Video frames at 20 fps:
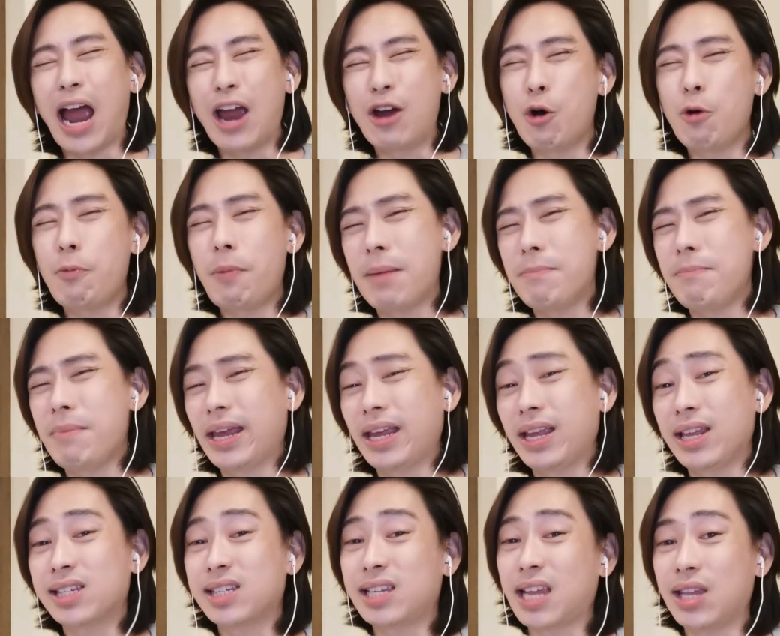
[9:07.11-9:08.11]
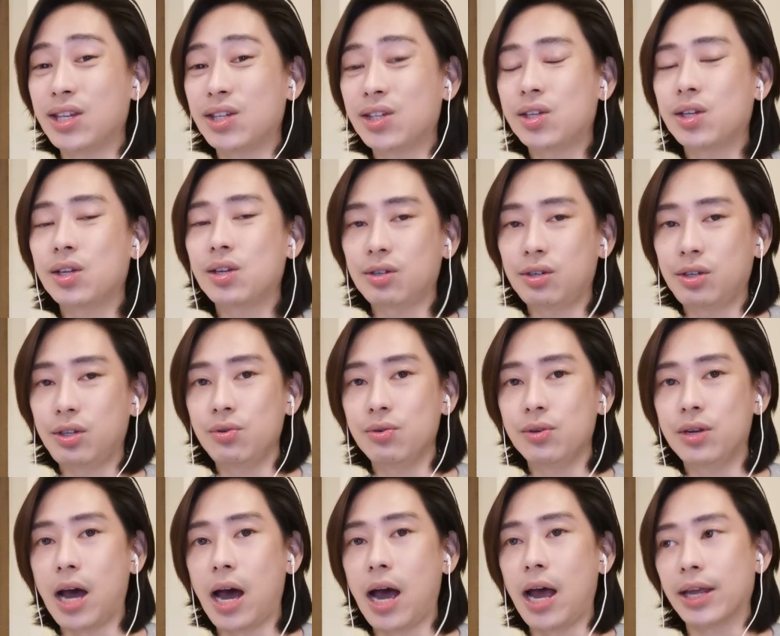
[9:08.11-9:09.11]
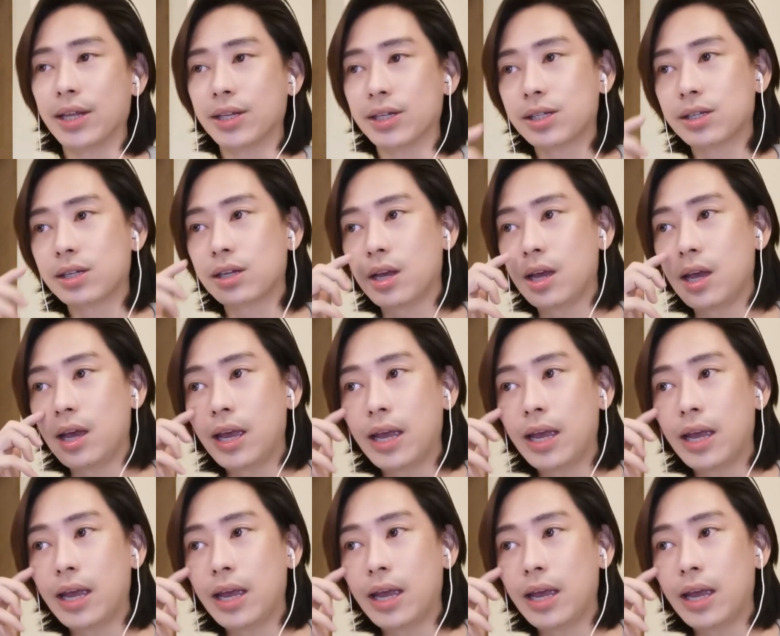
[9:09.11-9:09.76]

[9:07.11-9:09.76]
I hope I'm making sense to you guys.